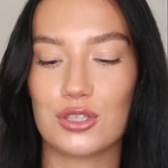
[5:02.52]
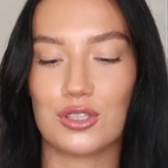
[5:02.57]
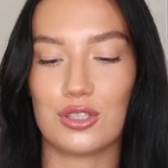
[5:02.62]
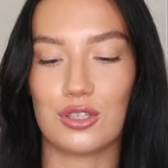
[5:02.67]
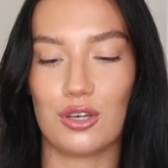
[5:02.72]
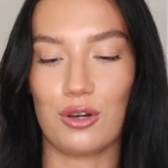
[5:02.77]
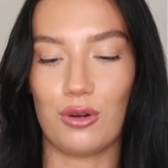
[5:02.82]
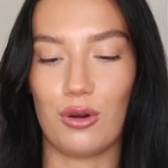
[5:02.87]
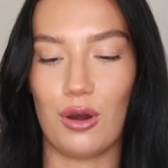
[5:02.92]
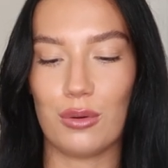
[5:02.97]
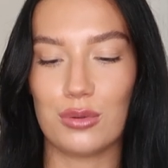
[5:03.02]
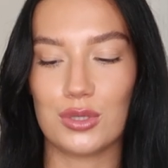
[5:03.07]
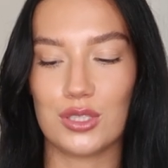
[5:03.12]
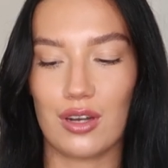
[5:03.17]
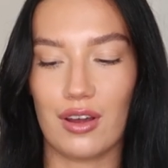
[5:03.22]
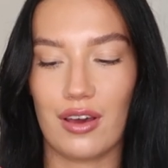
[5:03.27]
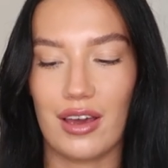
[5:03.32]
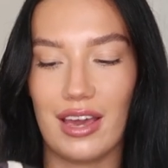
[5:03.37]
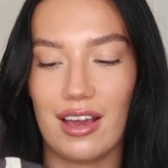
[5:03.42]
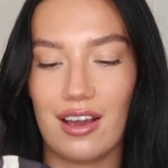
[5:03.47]
so I was
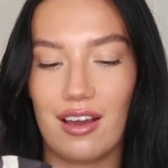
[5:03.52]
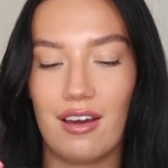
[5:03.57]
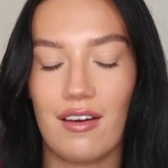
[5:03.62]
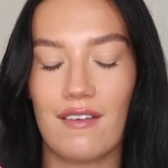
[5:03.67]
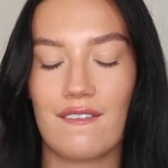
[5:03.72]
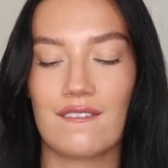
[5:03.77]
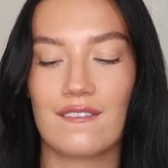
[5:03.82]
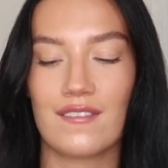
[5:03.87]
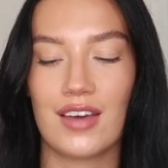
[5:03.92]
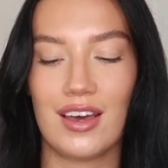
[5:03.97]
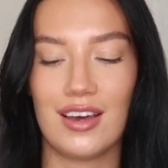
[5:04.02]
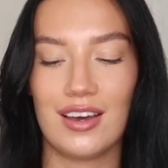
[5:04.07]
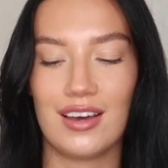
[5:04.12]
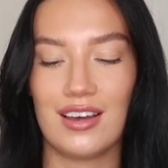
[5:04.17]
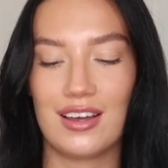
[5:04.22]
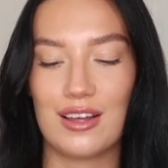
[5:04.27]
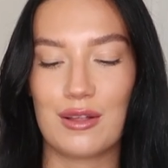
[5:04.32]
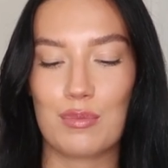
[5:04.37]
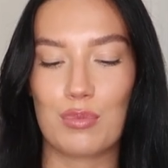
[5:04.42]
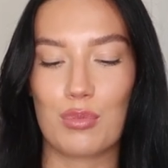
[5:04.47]
like
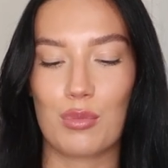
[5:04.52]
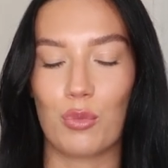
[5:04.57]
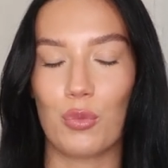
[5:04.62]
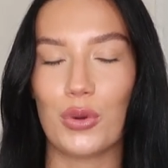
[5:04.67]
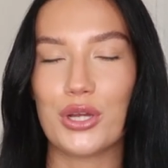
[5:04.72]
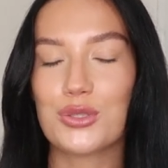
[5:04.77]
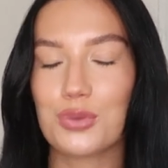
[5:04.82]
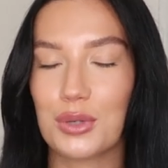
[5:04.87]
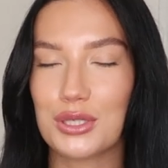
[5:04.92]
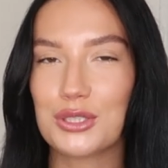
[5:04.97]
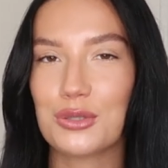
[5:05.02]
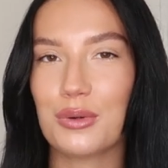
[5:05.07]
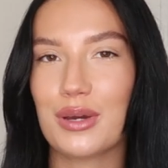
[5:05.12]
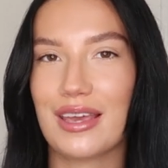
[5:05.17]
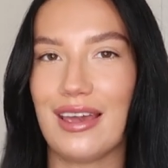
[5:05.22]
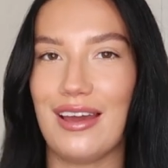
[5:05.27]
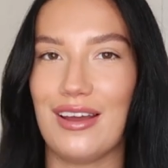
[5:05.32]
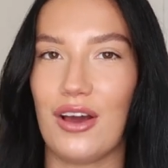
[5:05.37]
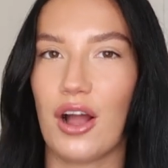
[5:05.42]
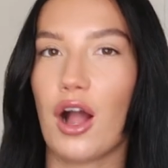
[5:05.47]
which one do I
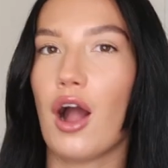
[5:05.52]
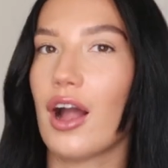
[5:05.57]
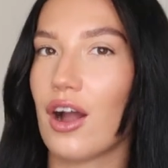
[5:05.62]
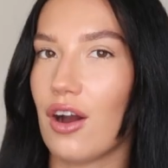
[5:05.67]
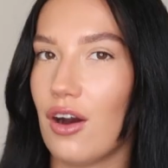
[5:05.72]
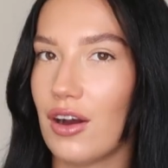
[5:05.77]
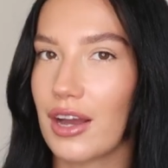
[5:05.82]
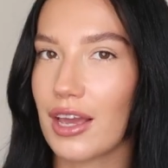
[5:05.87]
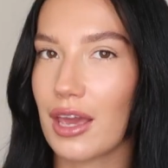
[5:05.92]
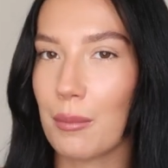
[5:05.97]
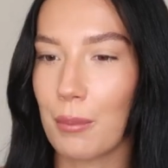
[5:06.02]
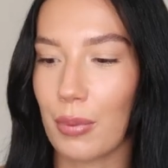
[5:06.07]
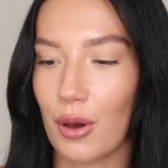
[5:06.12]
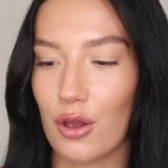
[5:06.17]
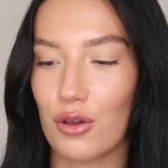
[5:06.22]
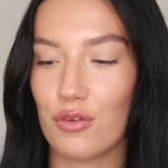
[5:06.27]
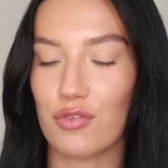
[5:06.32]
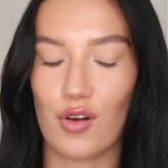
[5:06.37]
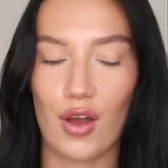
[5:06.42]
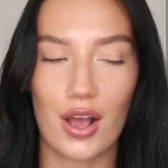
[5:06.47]
get? Like I can't get
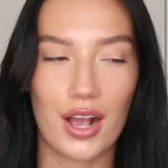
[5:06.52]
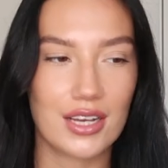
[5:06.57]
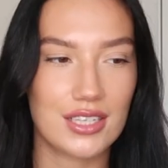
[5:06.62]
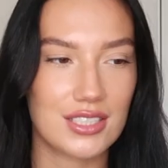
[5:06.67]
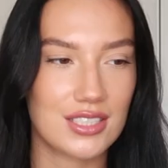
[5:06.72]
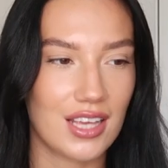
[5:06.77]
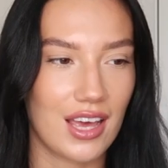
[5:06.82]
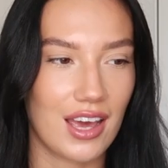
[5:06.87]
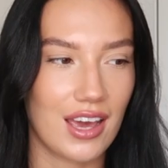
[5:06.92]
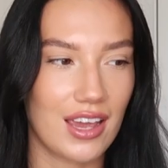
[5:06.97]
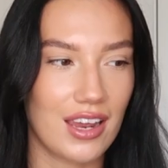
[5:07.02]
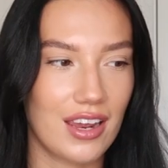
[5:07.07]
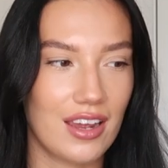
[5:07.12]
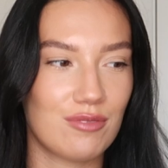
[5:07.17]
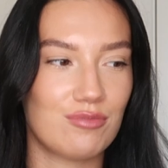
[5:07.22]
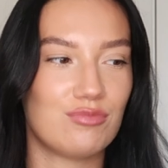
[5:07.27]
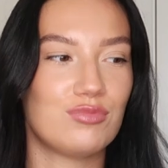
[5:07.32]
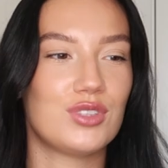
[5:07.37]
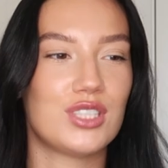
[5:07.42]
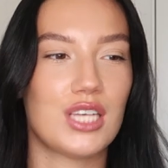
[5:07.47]
both. Like I
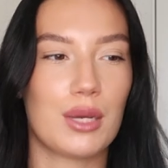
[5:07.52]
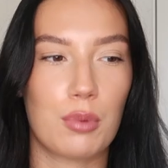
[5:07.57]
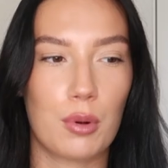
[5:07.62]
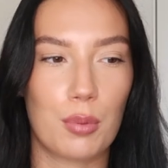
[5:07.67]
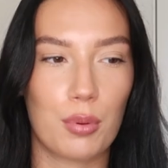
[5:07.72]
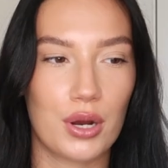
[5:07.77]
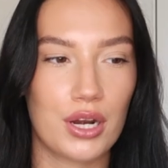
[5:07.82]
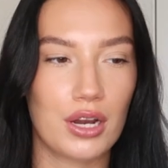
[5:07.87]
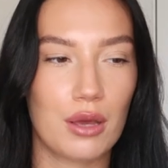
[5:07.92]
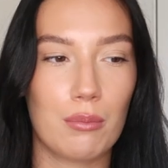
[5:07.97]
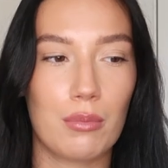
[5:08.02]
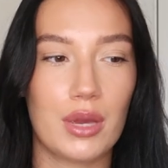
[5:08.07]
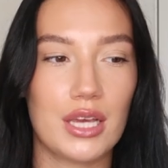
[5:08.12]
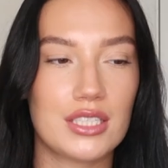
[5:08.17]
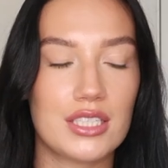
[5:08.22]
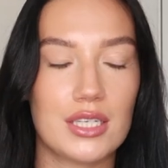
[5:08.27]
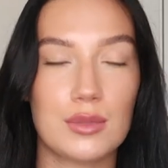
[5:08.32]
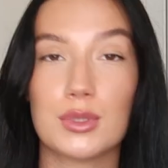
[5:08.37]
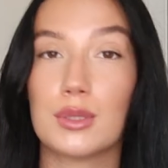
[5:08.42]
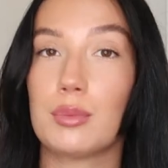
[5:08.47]
say, zebra print and me
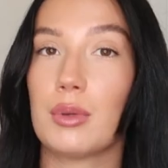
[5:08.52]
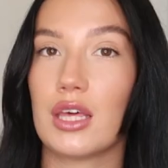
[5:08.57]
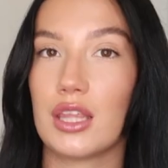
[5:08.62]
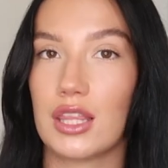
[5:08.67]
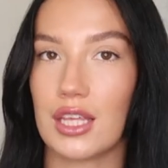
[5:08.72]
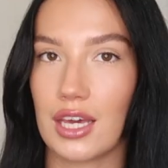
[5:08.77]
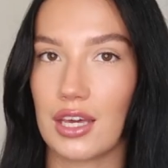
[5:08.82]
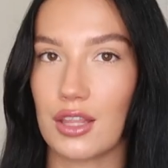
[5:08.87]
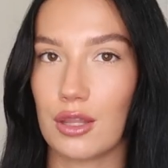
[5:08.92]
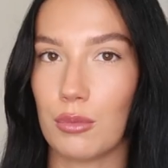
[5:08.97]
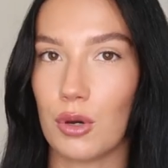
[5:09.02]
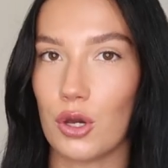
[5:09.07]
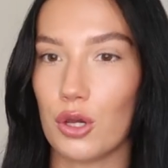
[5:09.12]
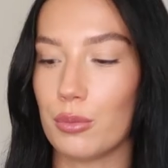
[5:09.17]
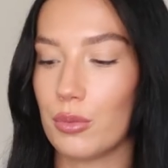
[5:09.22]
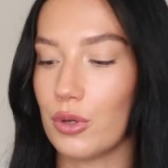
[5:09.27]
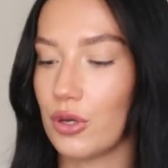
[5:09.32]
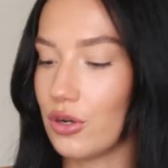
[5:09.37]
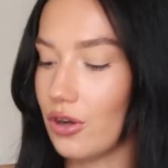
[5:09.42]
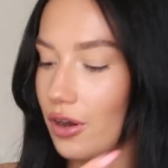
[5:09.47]
seem to be a thing at the
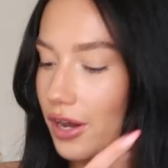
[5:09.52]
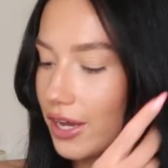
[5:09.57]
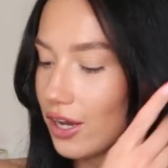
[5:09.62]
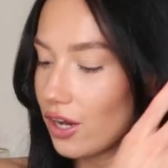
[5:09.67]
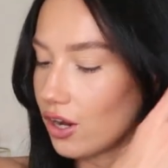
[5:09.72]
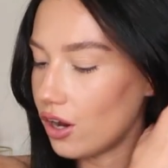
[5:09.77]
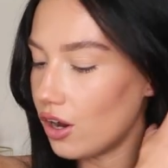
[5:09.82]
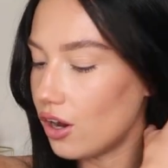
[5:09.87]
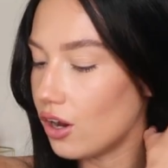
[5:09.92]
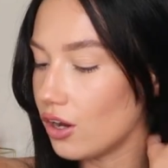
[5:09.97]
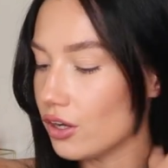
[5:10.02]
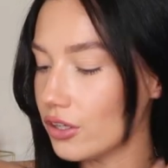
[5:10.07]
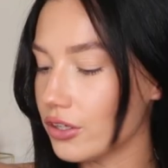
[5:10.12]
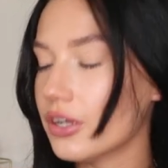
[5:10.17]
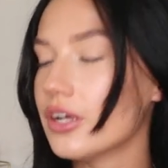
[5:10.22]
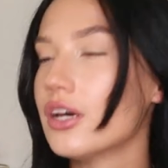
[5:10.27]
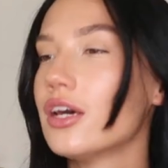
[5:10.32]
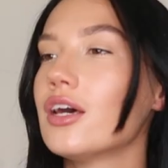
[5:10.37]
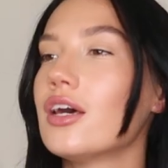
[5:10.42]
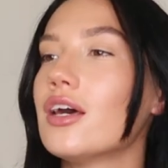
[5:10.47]
moment. I
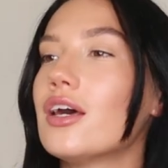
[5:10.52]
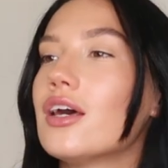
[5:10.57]
can't